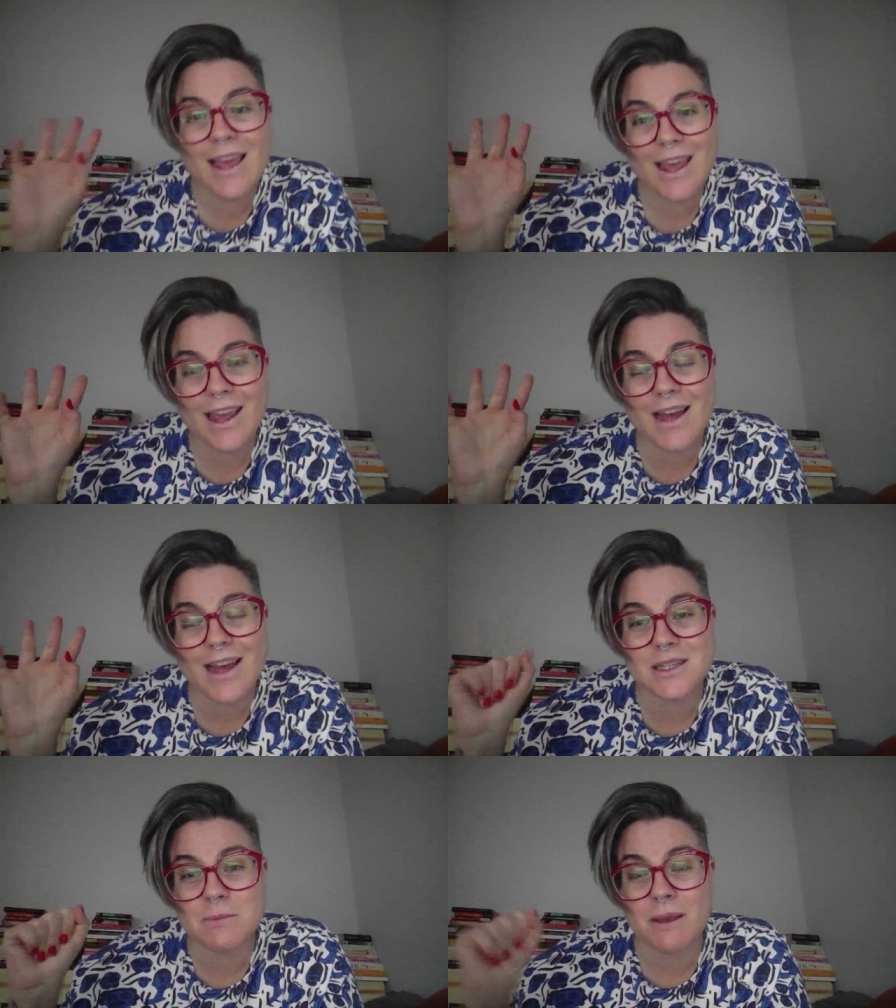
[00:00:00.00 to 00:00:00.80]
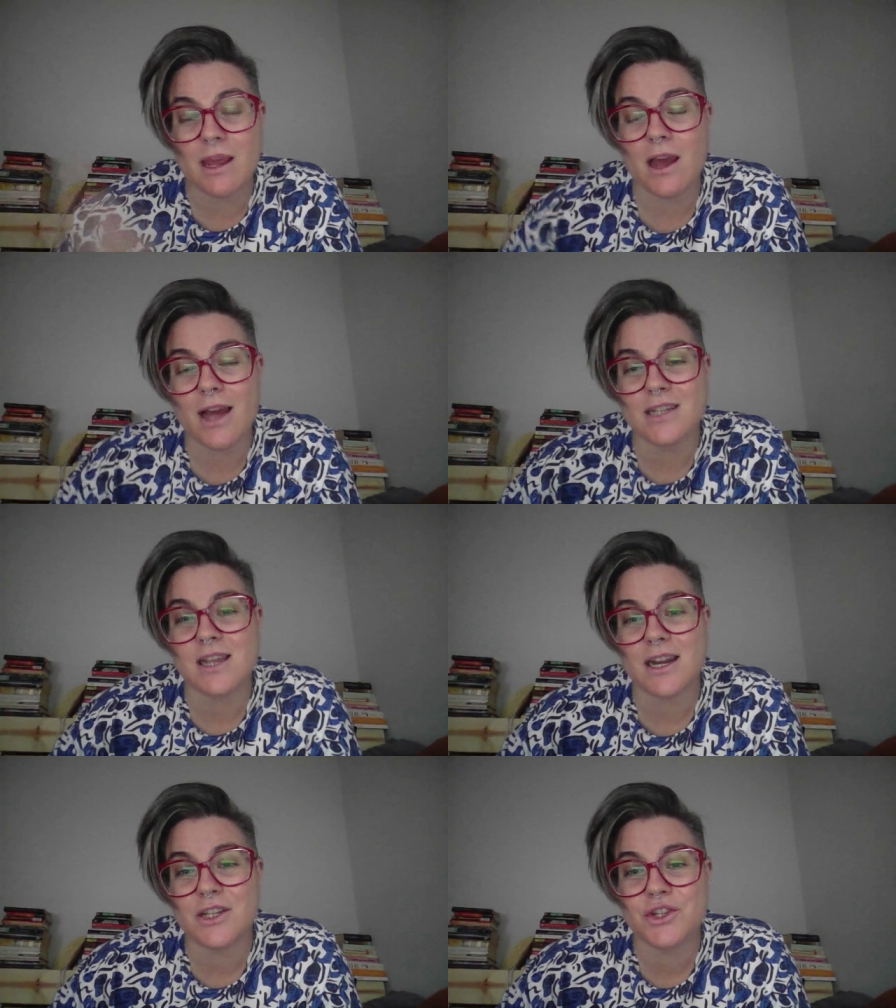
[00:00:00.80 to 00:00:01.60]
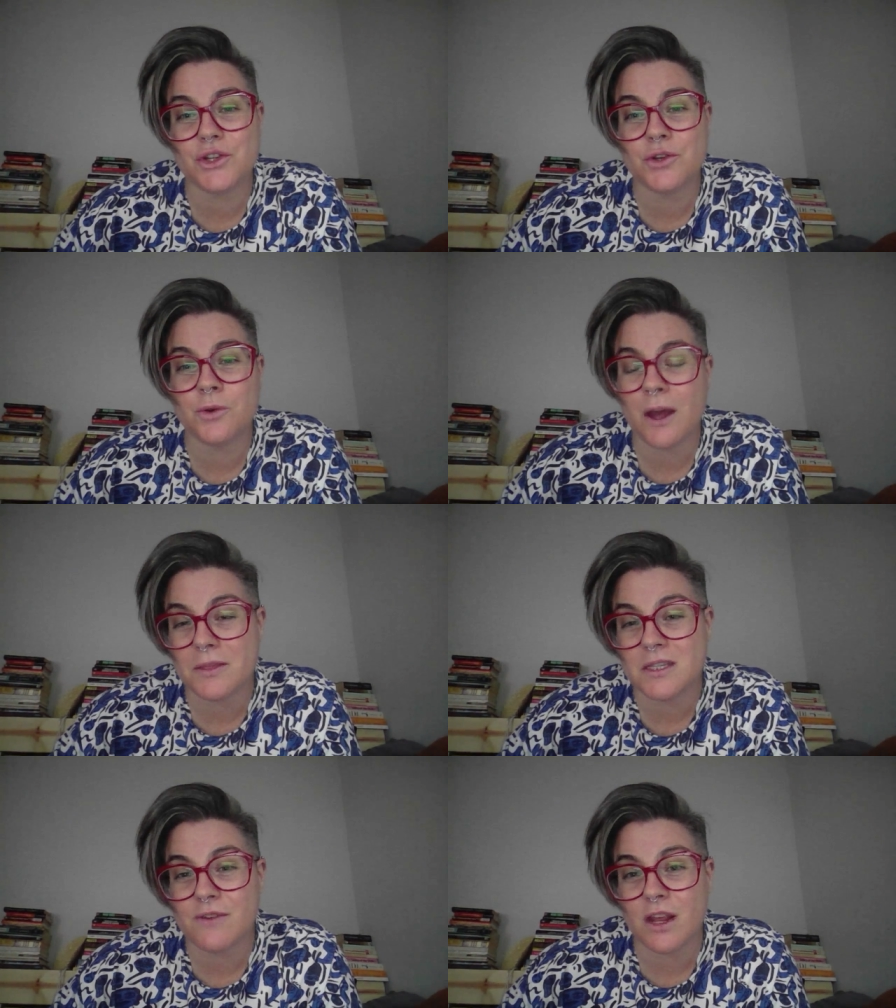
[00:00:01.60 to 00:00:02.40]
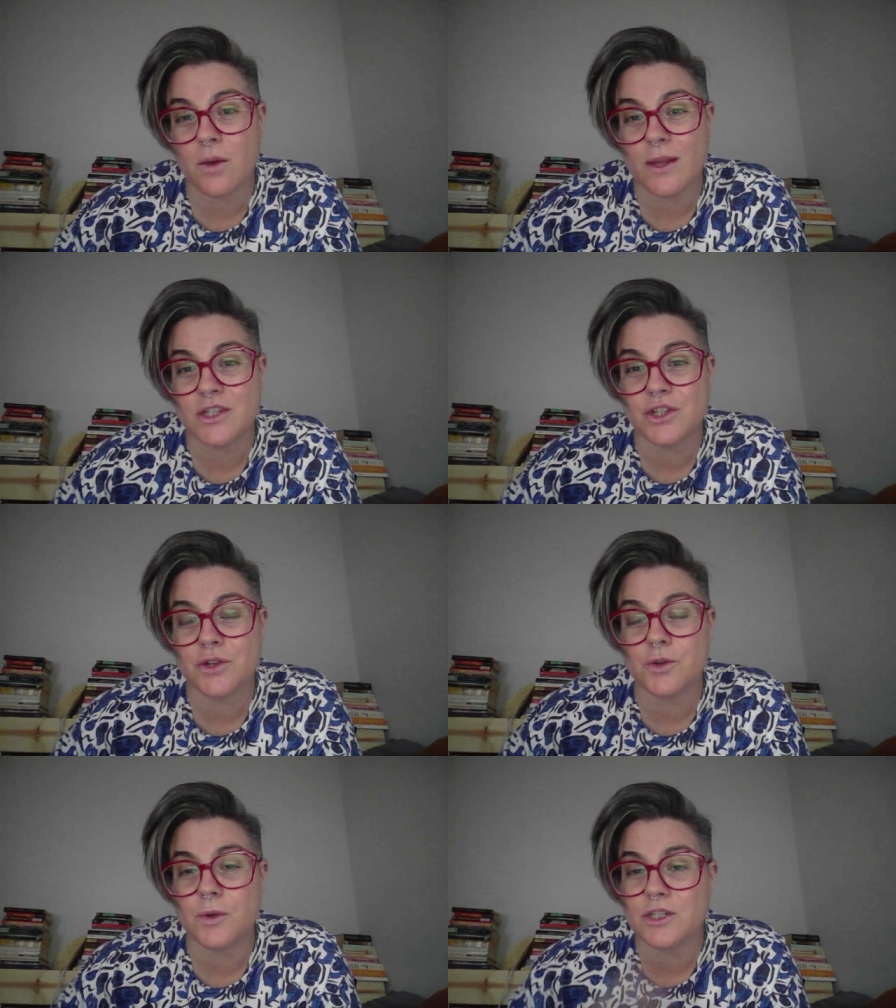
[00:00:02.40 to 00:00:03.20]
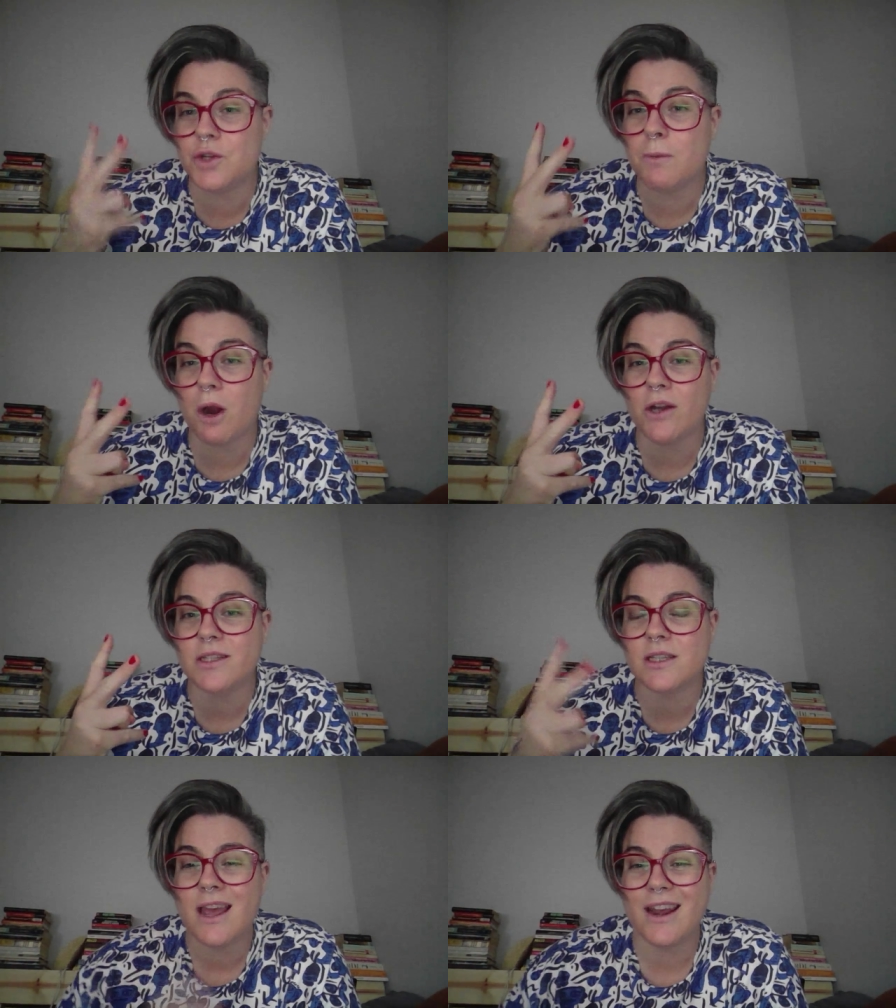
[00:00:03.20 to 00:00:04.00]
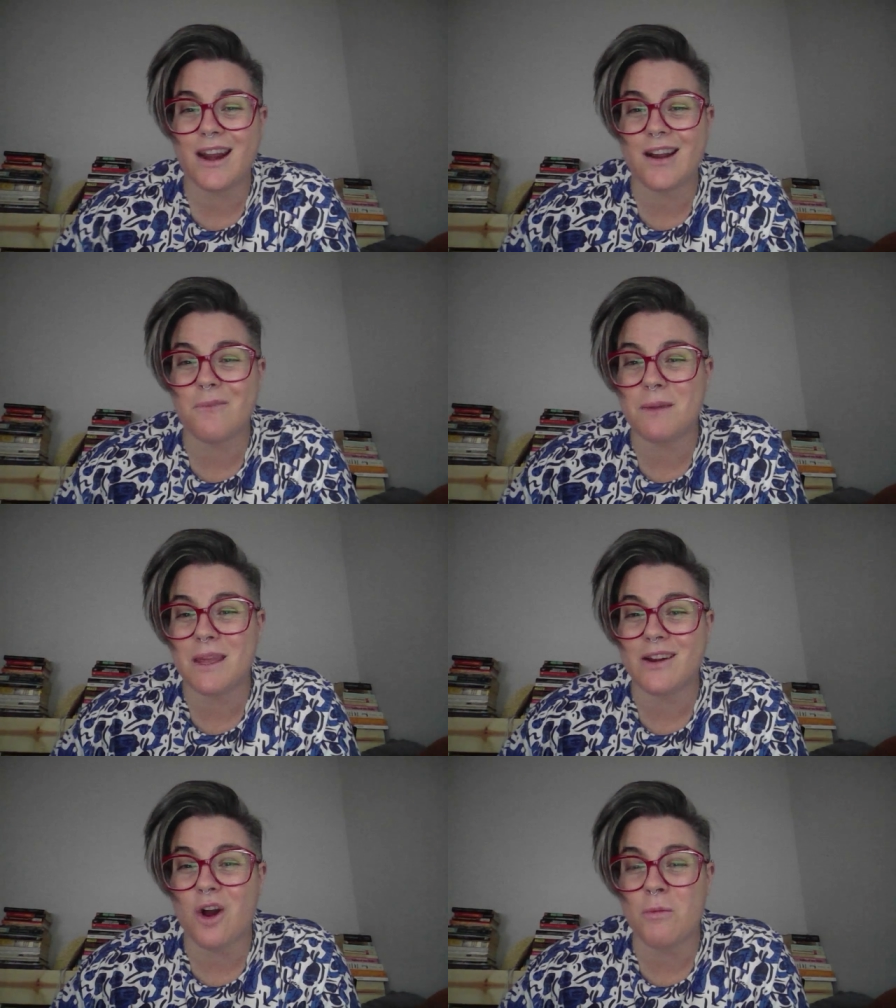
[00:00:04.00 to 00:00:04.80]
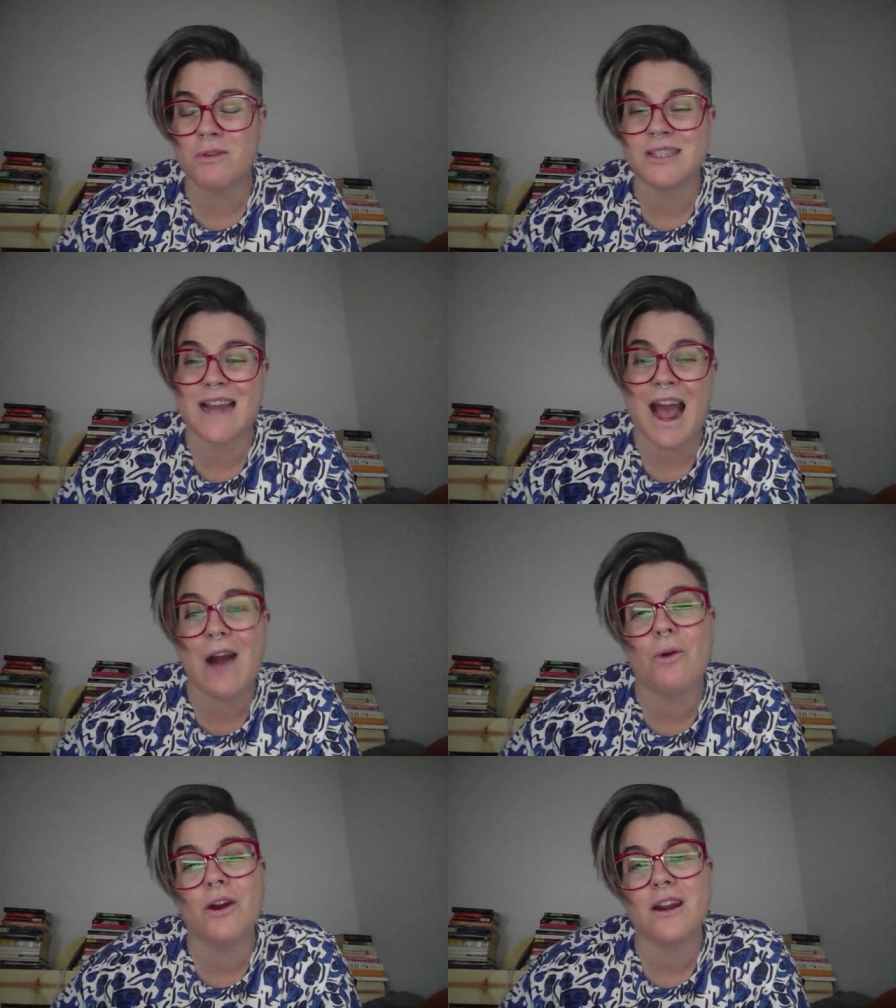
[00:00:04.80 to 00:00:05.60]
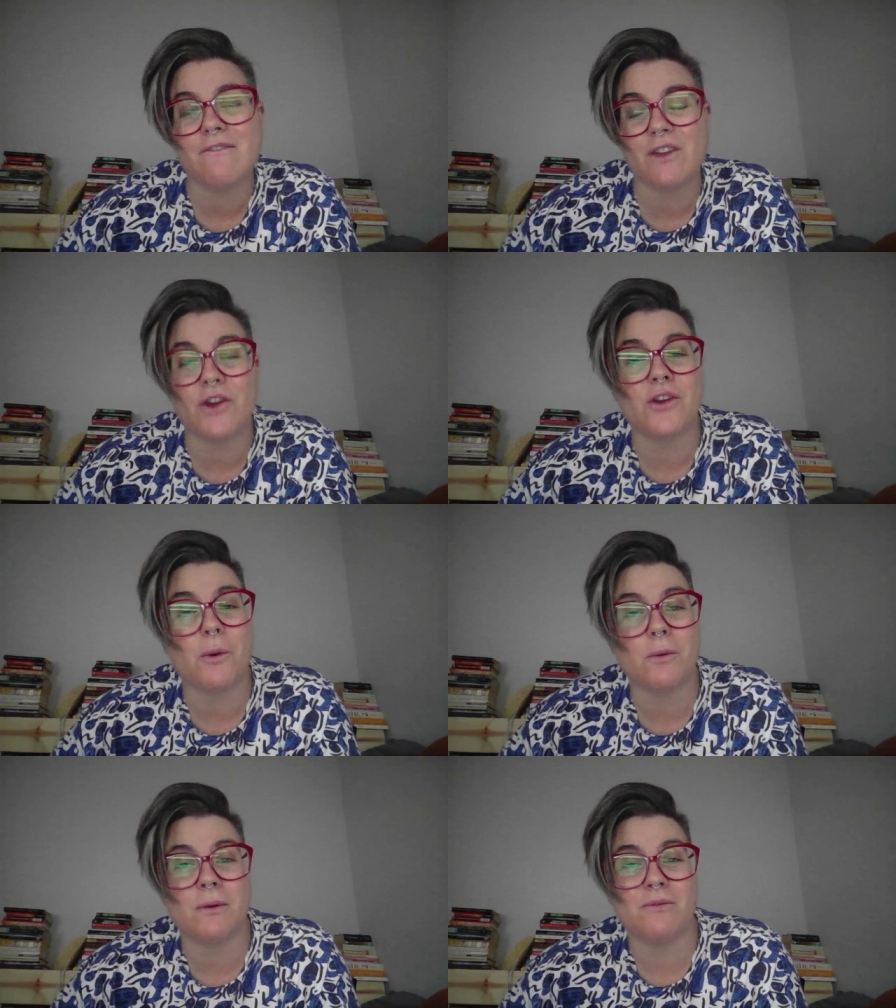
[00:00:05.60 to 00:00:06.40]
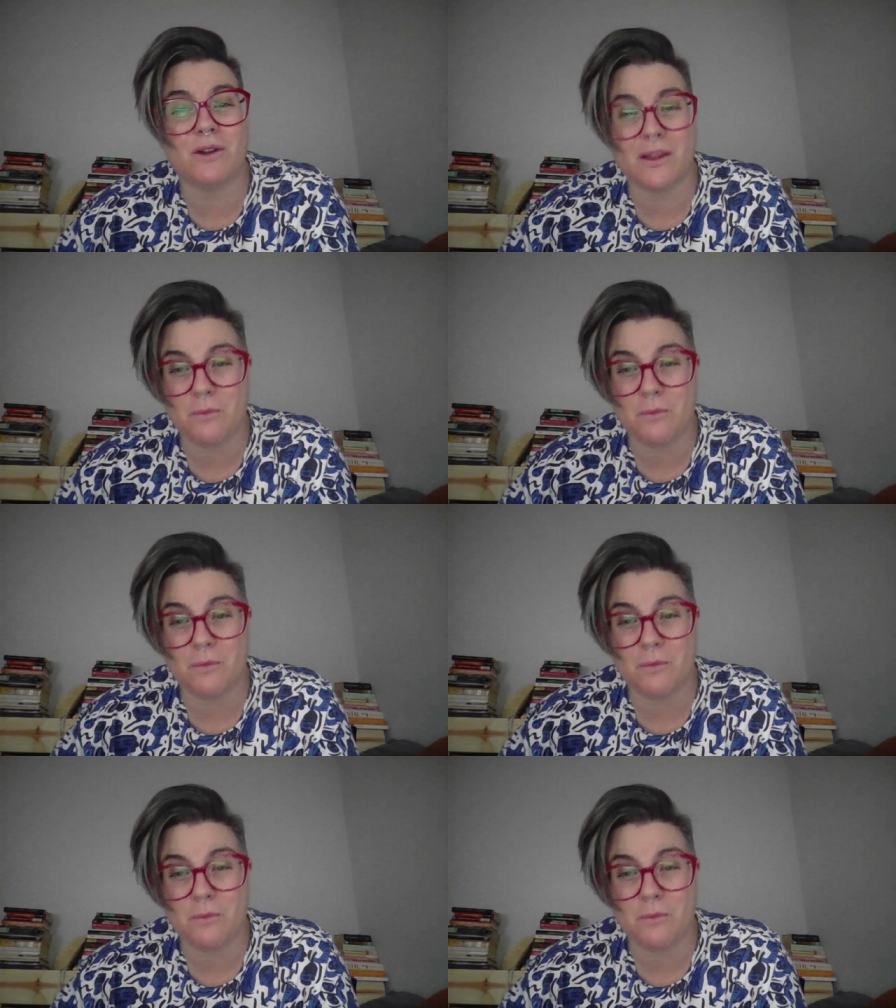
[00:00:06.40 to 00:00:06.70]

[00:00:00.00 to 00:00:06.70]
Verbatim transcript: Hey guys, it's me. I decided to cut this video into two parts. It ended up being almost an hour and I figured no one would really